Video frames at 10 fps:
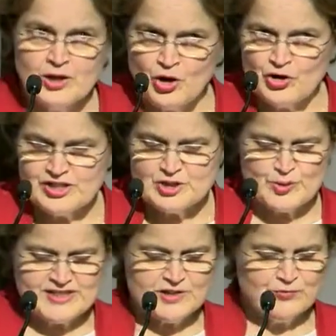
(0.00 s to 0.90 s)
Only
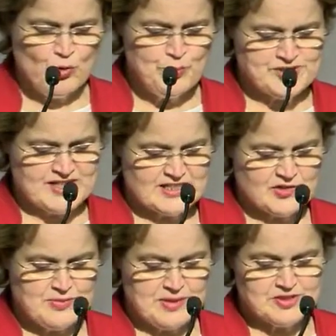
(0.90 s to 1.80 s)
24%
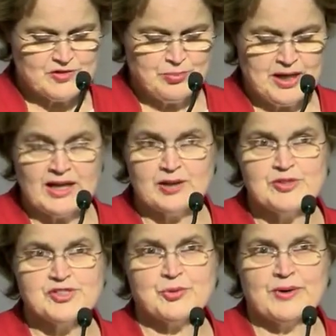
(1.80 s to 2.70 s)
of members of
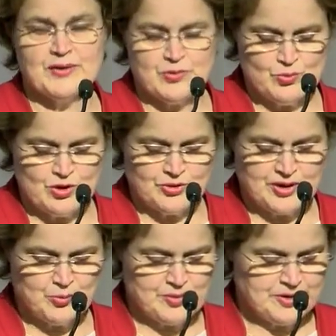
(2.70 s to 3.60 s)
parliaments around the world
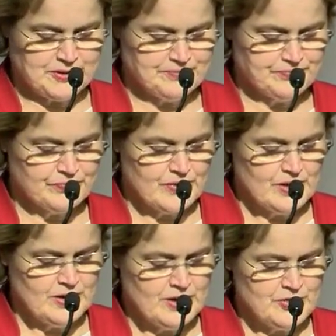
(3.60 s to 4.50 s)
are women.
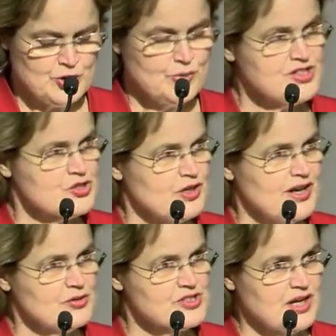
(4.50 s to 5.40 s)
The US
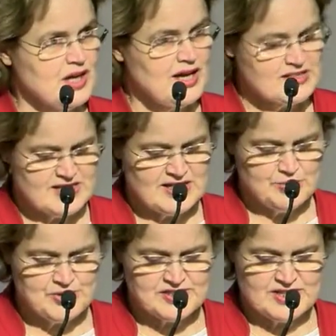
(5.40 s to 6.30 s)
trails at
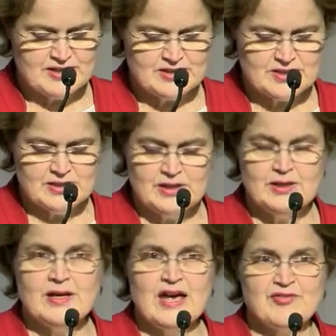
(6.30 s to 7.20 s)
19%.
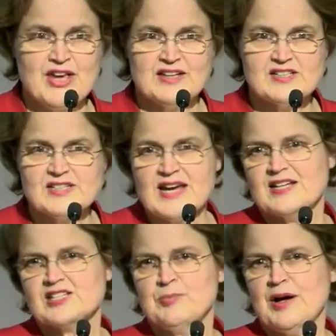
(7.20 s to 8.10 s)

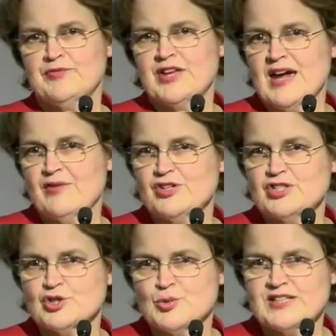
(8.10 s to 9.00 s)
Afghanistan is above the average
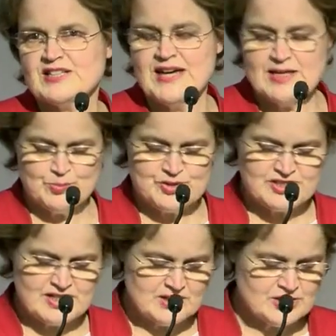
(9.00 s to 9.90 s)
at
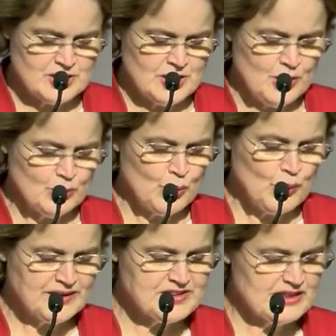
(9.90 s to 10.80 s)
28%.
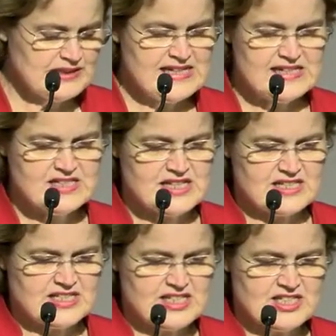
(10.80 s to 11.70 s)
Rwanda leads at
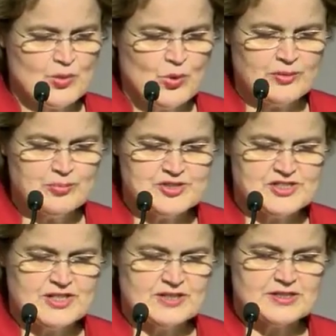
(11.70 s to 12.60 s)

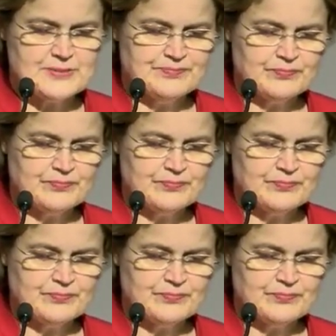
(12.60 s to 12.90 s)
61%.